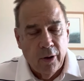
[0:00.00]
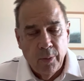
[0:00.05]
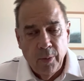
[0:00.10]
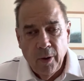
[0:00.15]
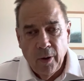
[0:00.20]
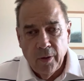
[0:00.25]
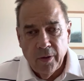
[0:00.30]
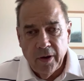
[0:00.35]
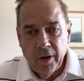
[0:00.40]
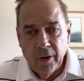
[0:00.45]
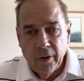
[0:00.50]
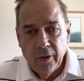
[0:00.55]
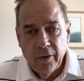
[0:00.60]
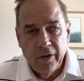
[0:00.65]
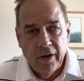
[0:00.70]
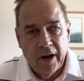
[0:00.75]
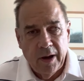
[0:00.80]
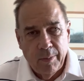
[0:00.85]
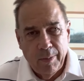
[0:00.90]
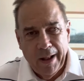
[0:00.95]
upon the earth
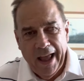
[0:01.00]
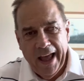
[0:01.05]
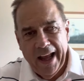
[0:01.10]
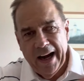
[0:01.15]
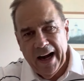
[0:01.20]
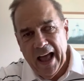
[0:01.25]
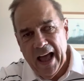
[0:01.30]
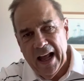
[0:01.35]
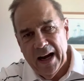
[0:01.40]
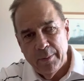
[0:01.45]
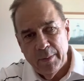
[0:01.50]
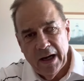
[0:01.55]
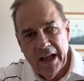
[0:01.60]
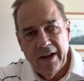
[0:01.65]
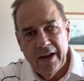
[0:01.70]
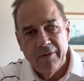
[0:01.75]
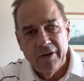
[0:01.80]
and he planted Adam and Eve